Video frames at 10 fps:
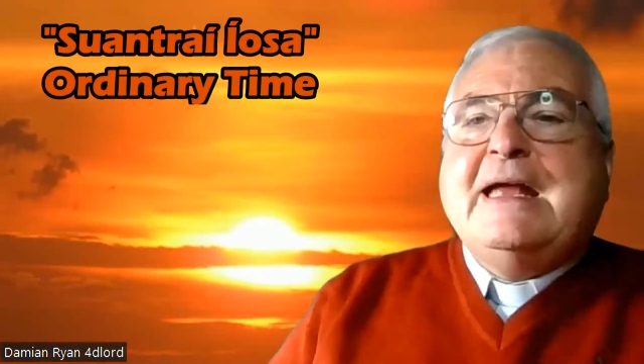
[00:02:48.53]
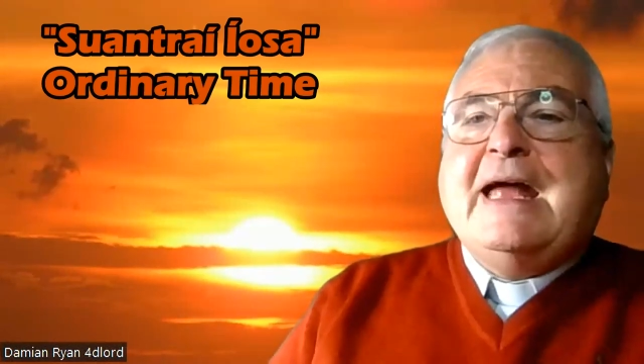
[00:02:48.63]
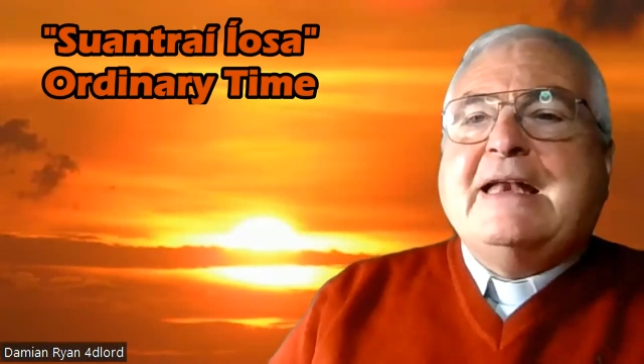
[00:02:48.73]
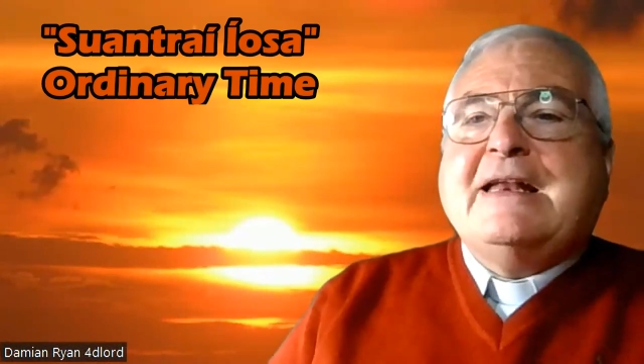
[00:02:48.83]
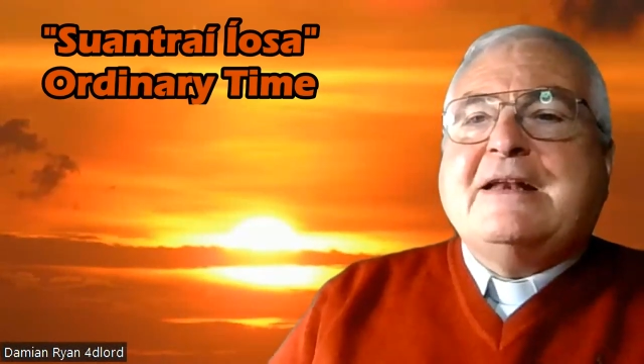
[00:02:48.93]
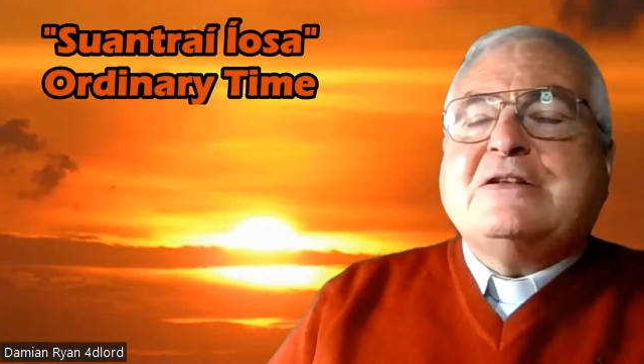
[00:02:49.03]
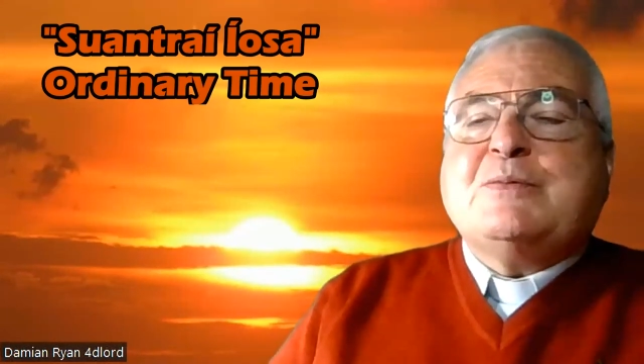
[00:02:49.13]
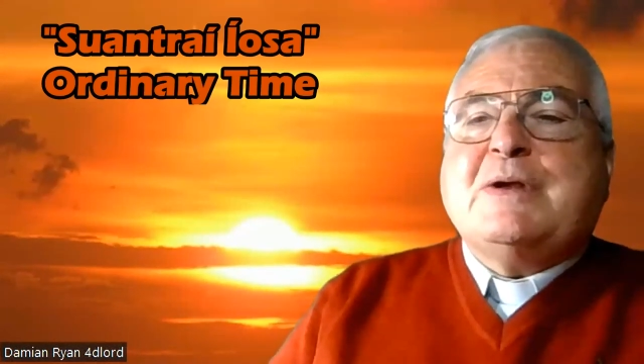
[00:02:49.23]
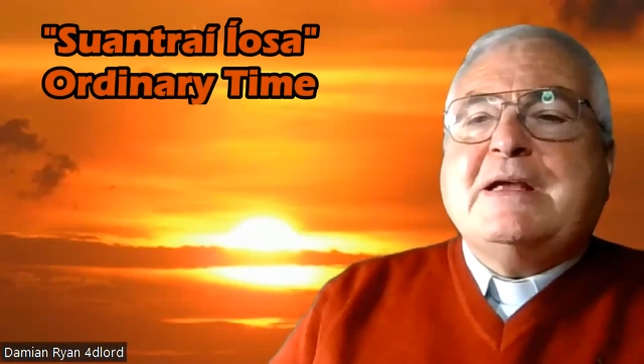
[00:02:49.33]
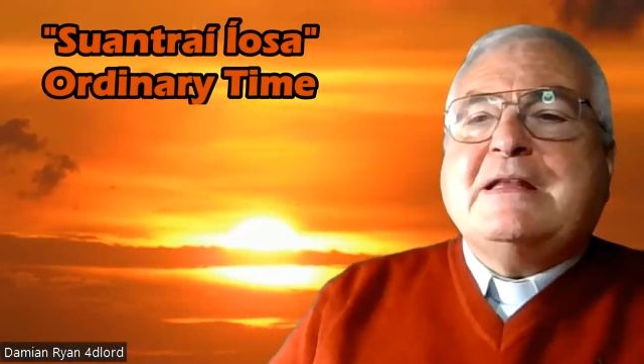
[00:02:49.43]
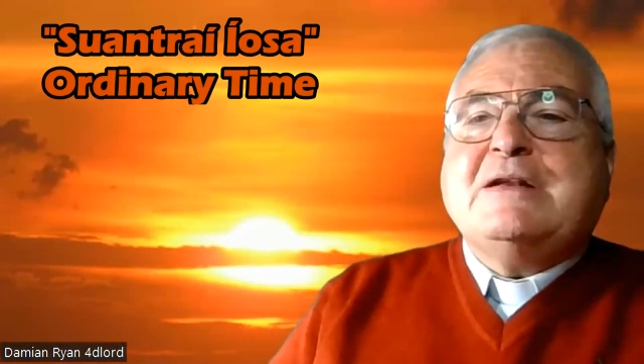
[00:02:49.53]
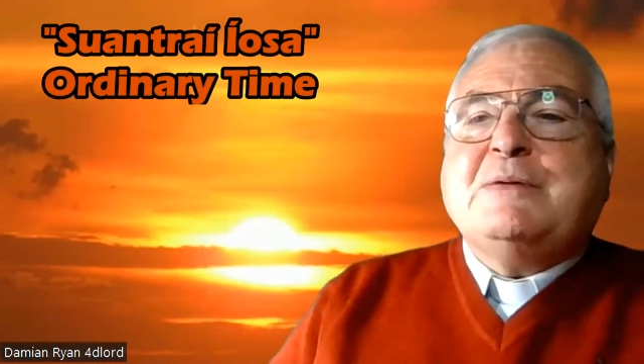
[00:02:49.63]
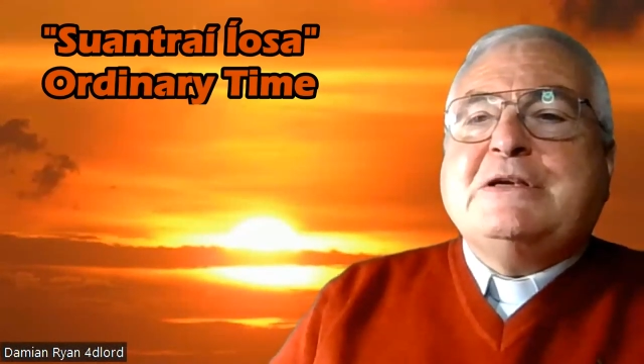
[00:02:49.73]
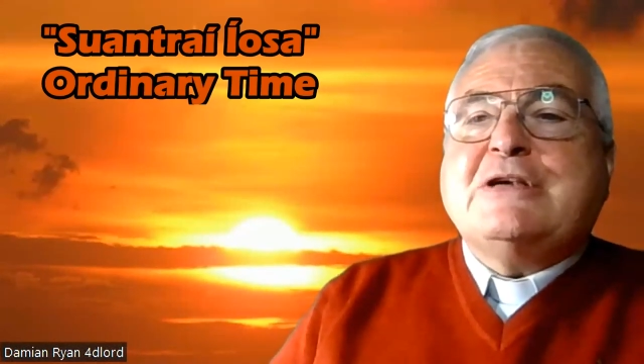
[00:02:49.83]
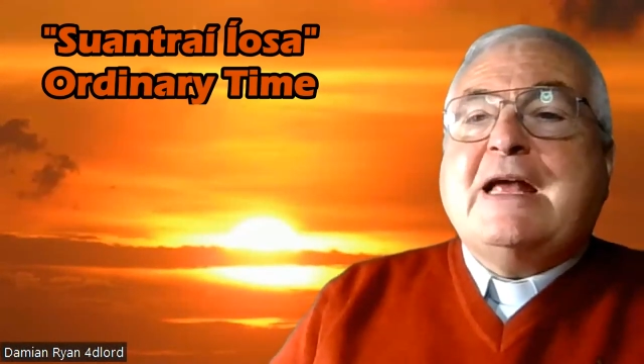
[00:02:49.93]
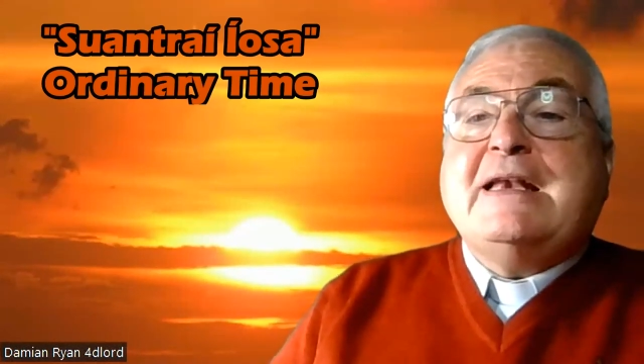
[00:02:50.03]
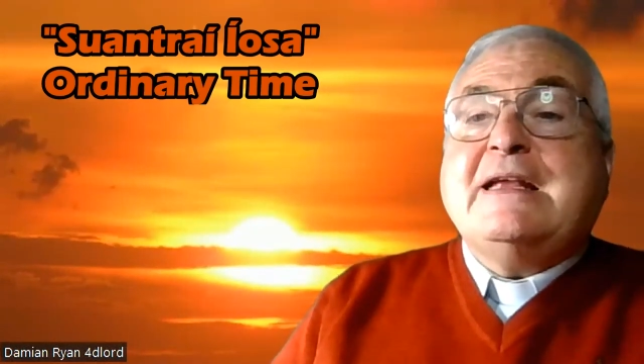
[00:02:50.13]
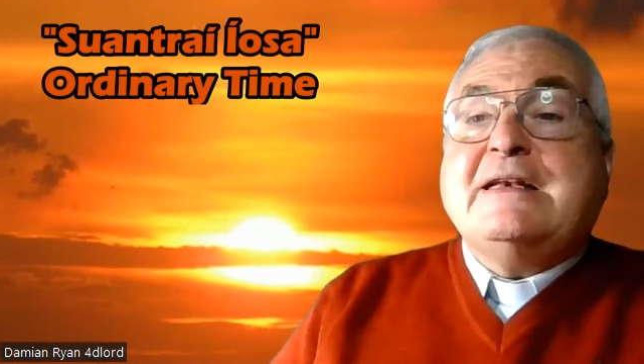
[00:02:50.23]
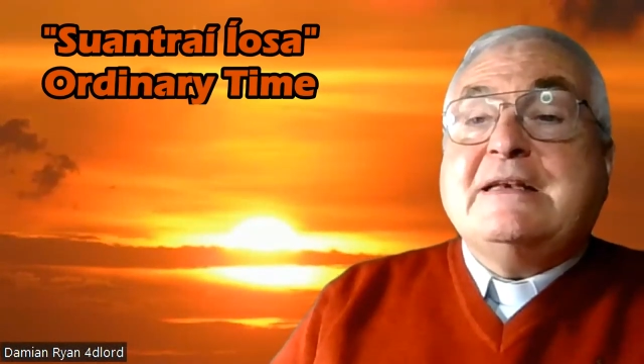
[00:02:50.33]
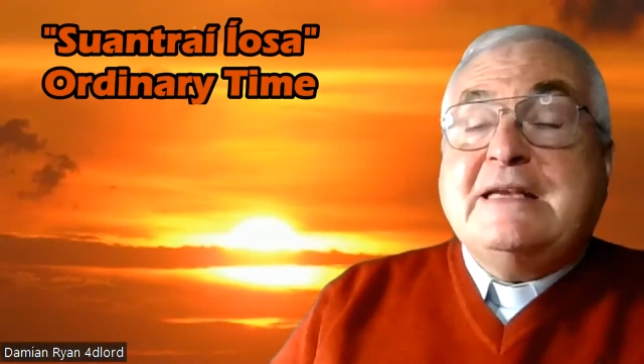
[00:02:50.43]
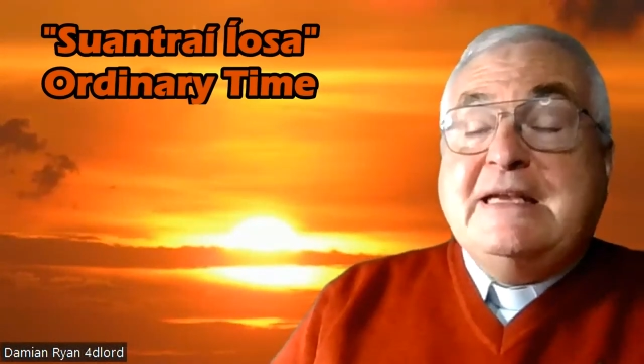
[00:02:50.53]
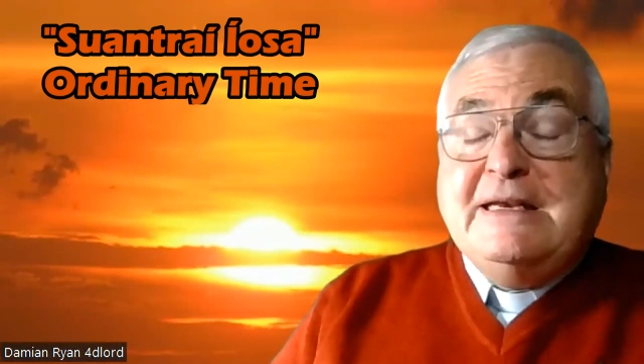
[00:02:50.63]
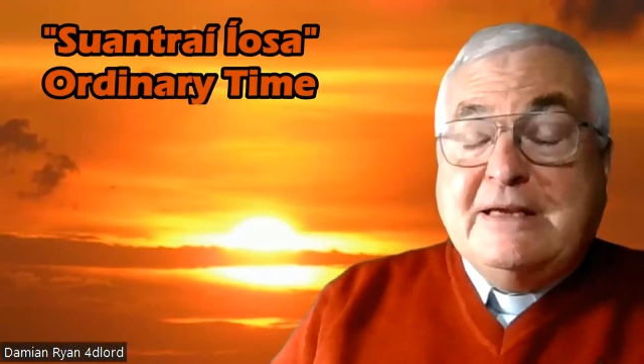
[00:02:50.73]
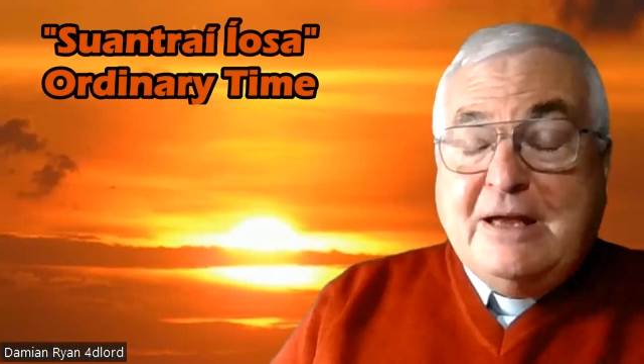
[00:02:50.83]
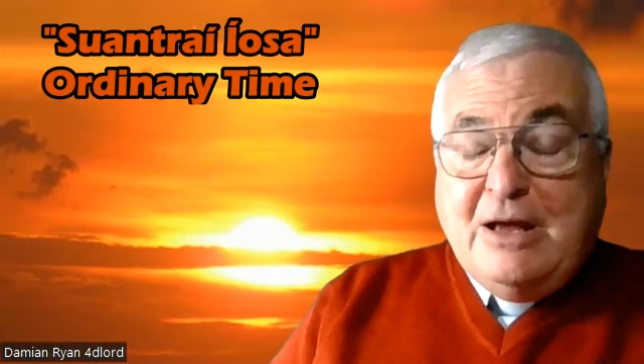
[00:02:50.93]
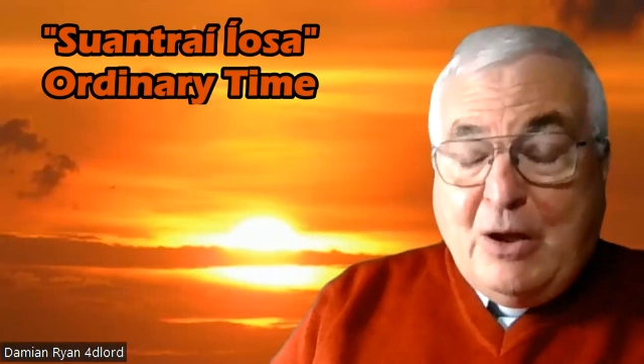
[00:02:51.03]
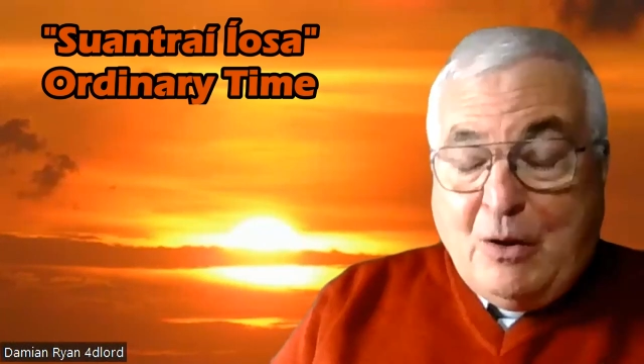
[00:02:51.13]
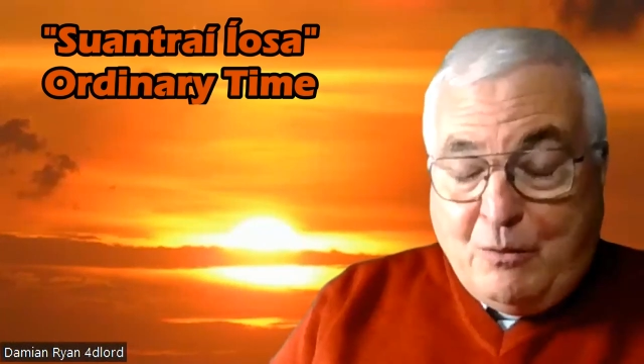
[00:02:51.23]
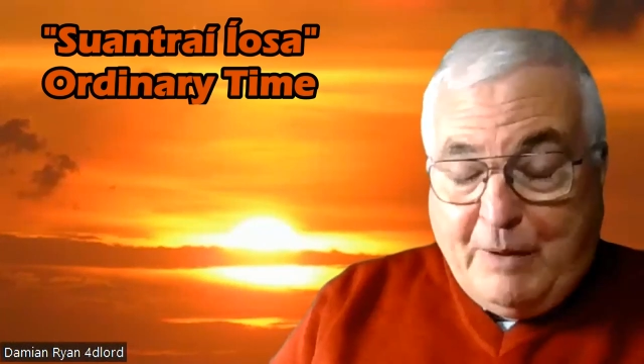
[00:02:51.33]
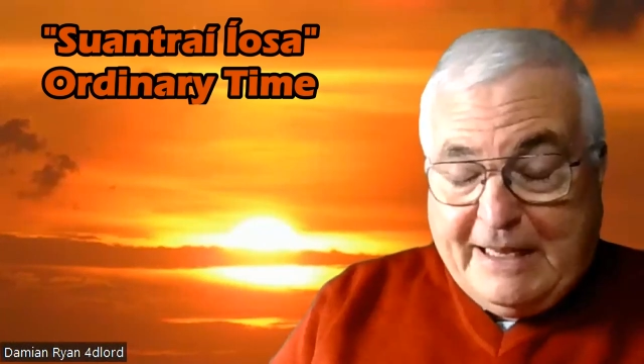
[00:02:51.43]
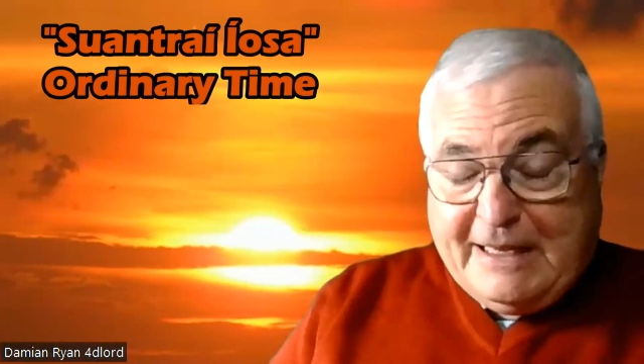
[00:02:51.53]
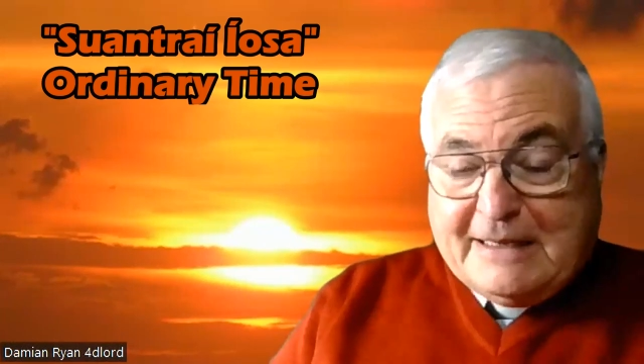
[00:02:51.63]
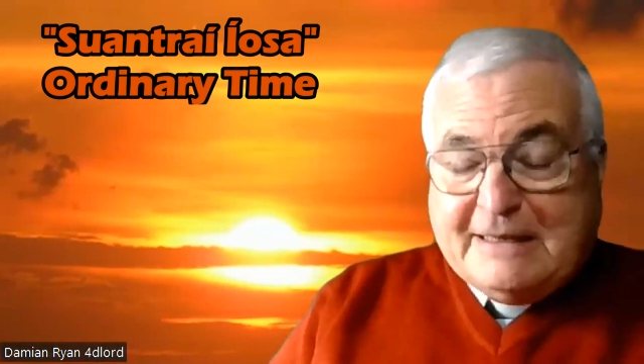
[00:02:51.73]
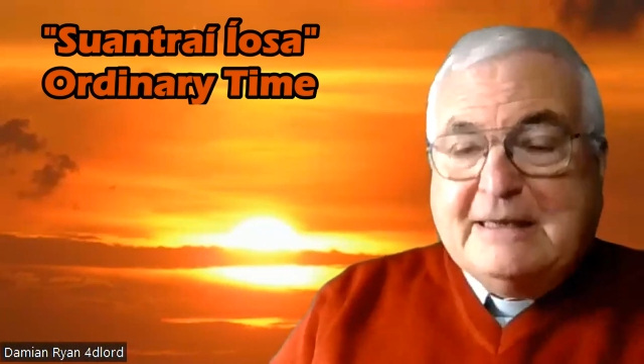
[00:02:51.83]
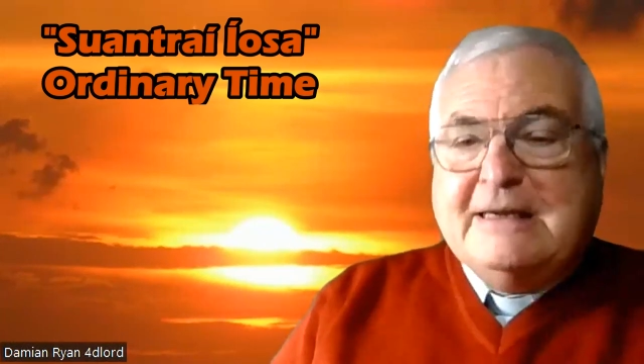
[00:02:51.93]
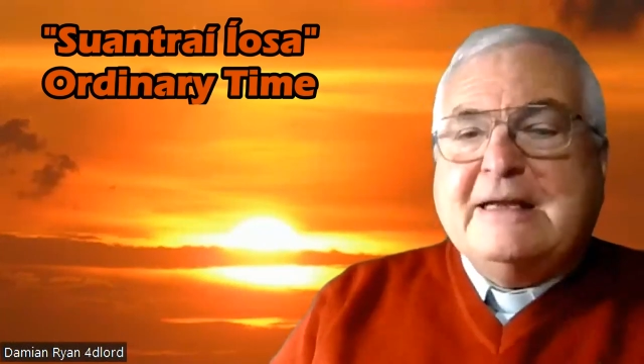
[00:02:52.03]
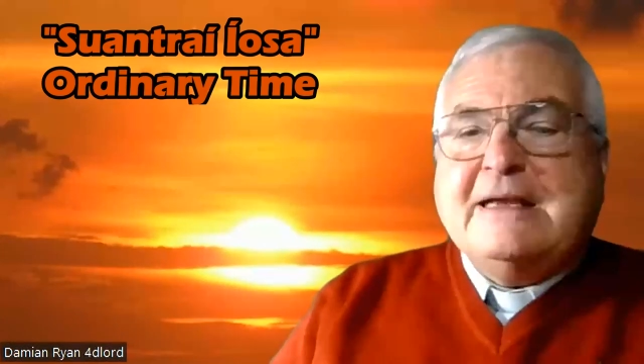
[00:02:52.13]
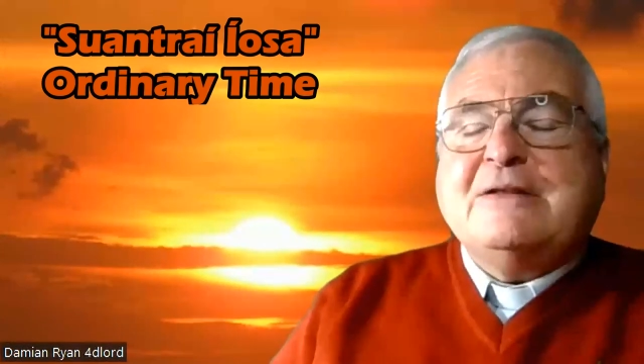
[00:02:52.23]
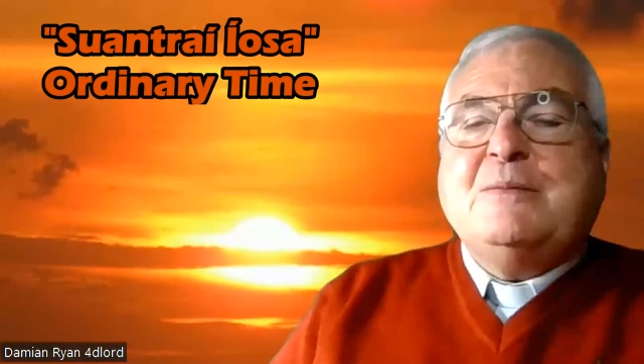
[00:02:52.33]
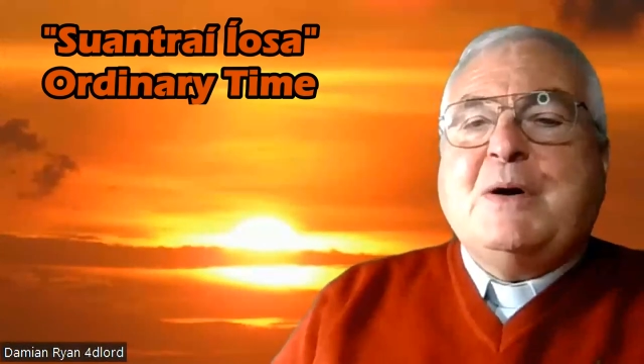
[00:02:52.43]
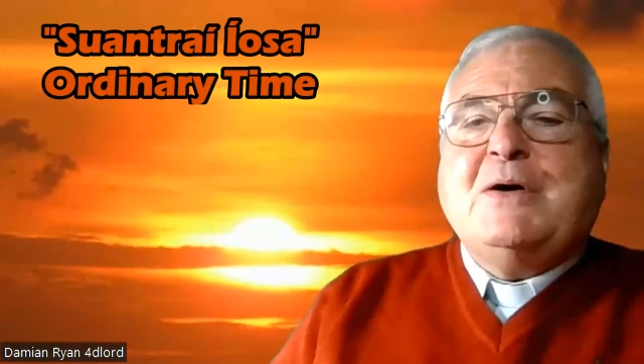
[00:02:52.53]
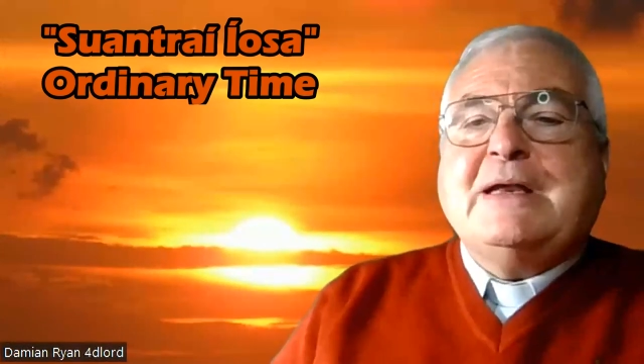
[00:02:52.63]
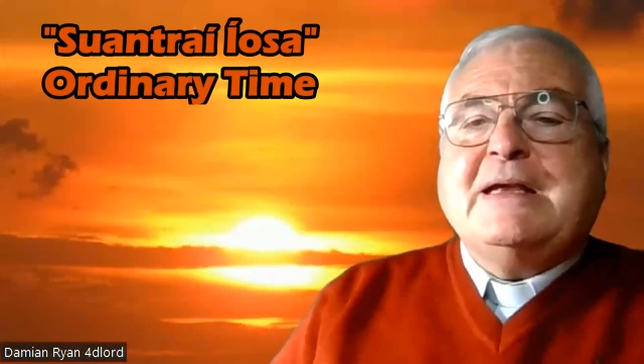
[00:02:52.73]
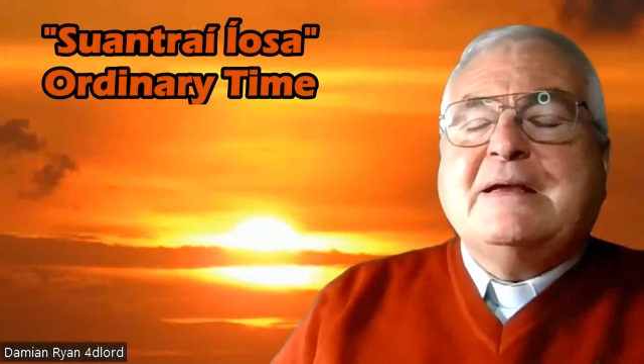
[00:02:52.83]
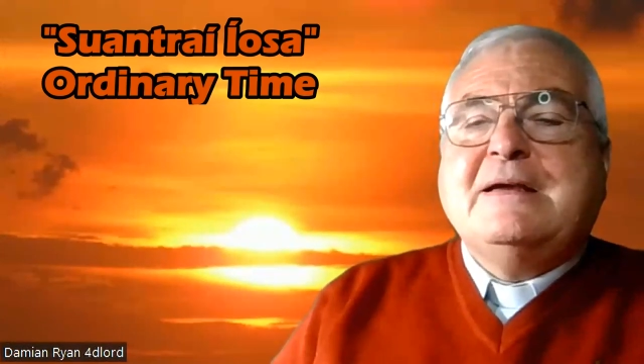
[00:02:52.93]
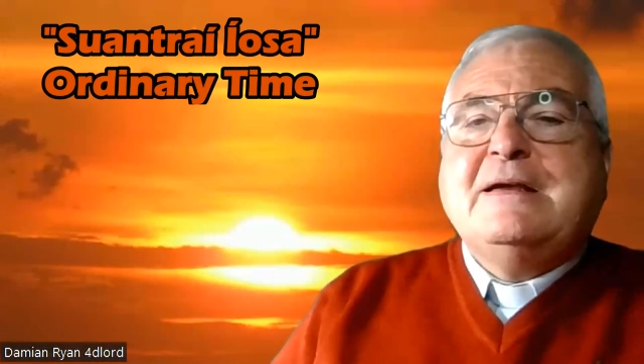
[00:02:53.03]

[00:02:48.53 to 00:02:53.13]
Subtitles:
and let us pray that we shall indeed awaken in the morning